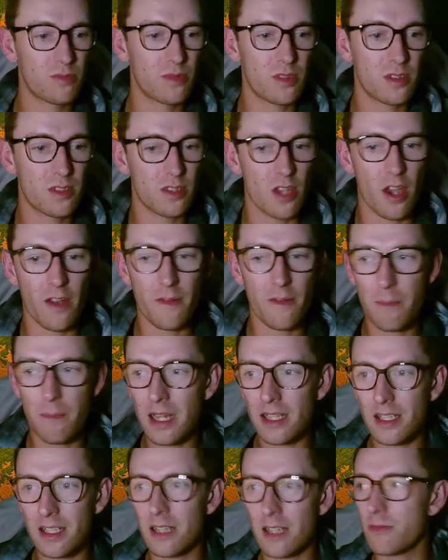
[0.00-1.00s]
meet
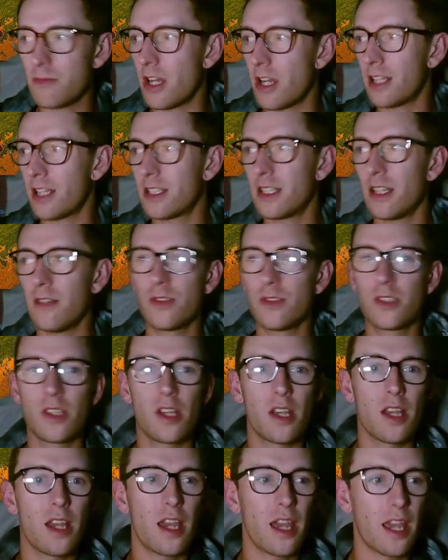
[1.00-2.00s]
the objectives,
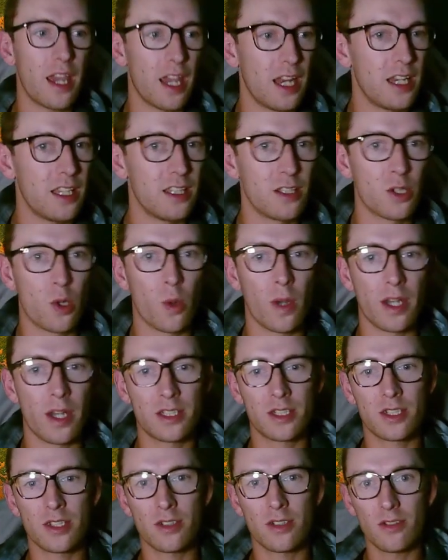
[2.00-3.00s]
hand in the
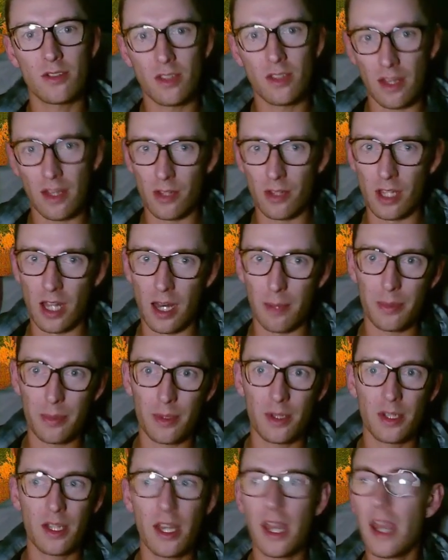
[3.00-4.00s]
quest, level up.
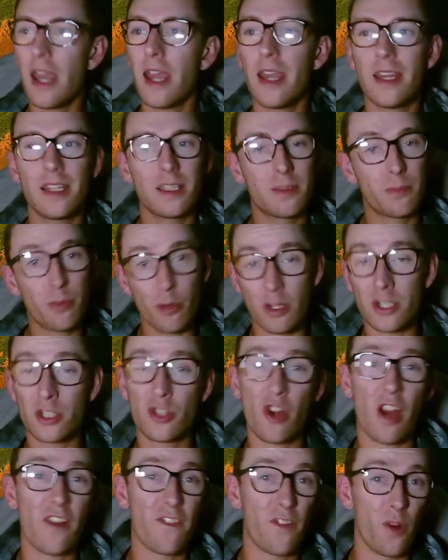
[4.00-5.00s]
It's pretty
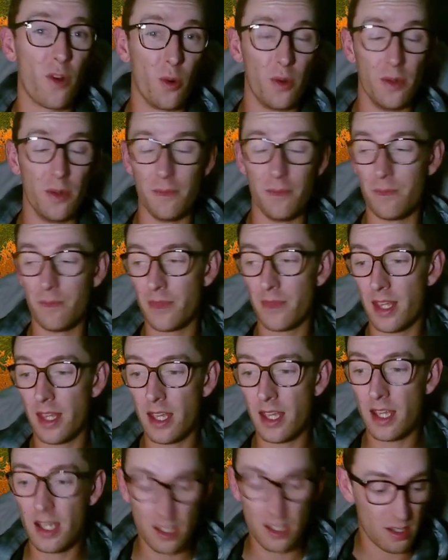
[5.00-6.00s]
straightforward.
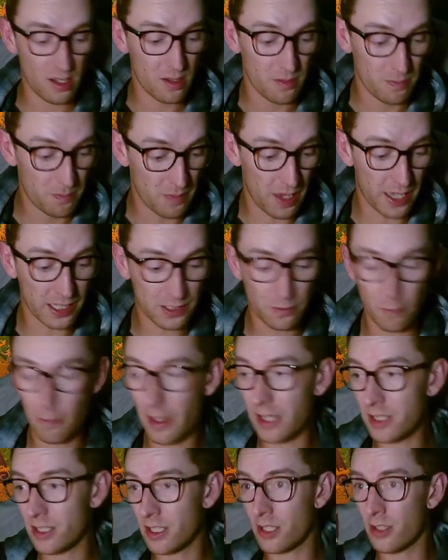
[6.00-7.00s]
As for
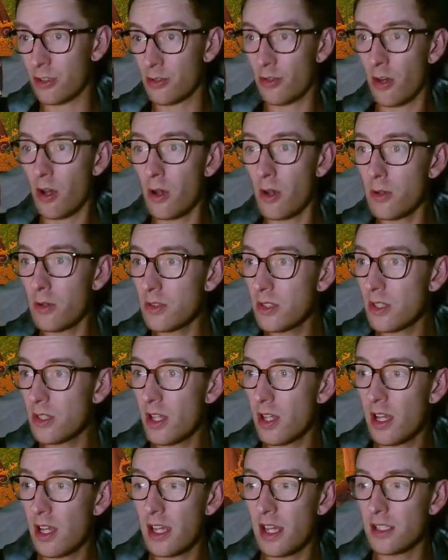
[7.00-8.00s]
basic controls,
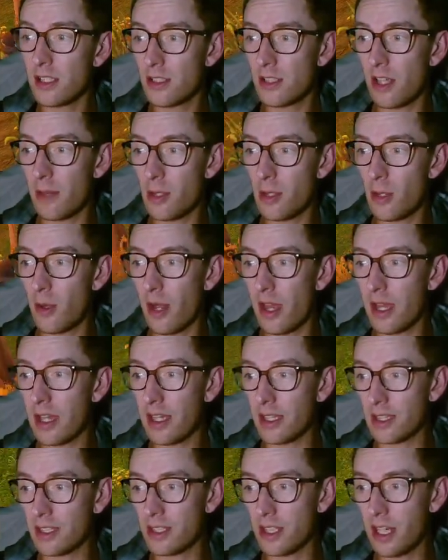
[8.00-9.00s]

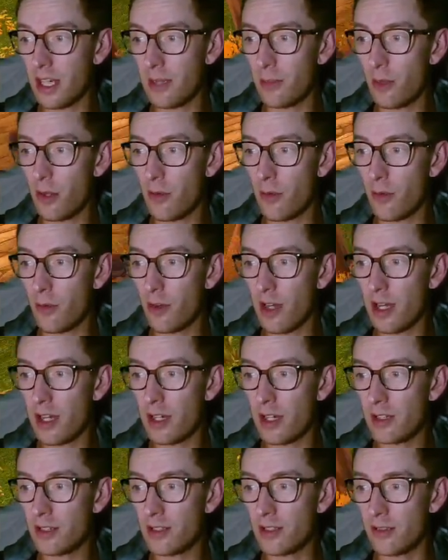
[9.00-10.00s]
WASD to move
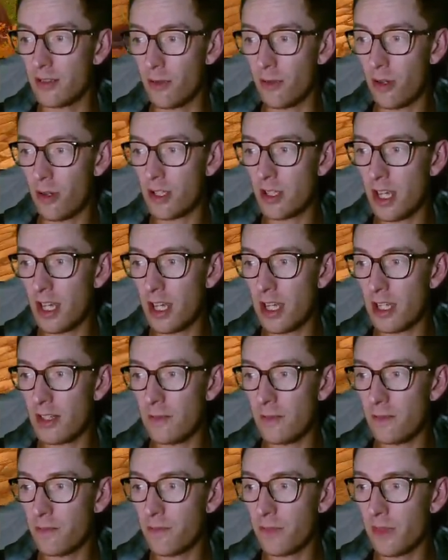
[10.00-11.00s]
around and rotate.
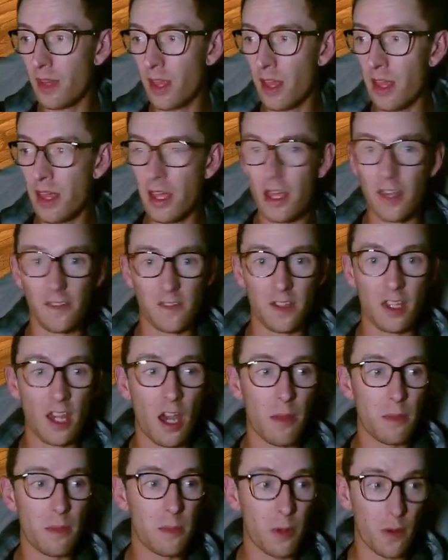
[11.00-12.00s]
If you can't
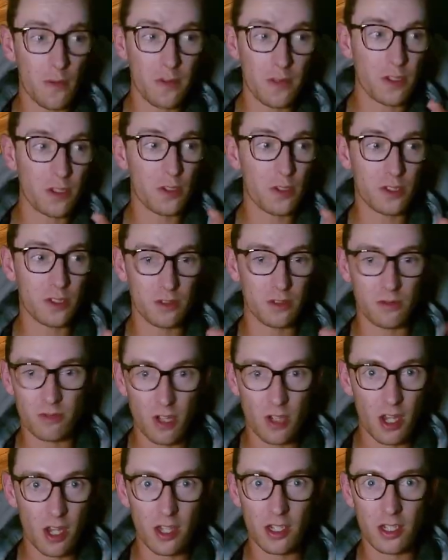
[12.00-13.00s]
be bothered using,
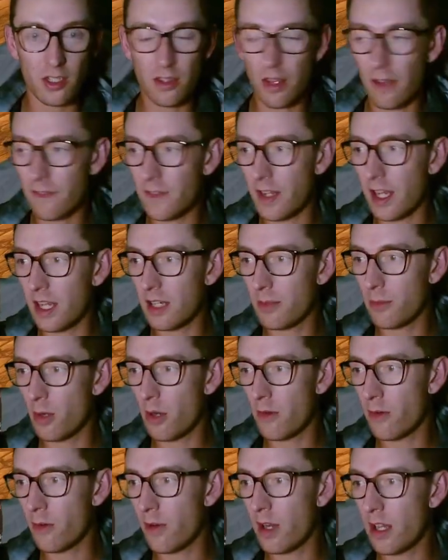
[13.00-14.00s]
your left hand to move
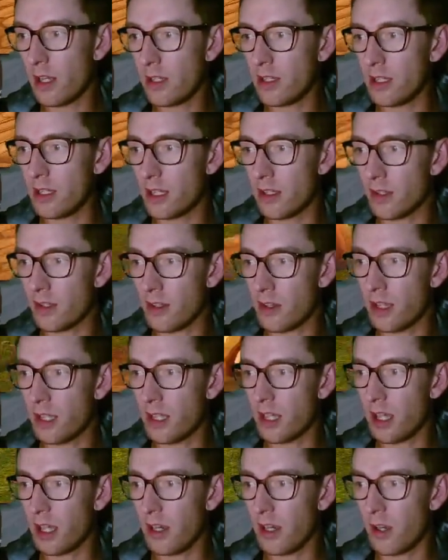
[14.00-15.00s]
around, you can click
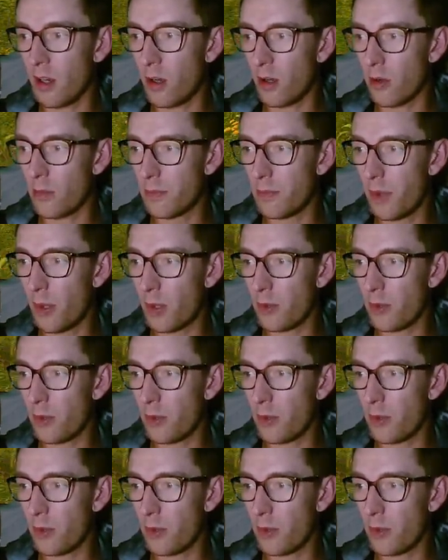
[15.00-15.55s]
and hold both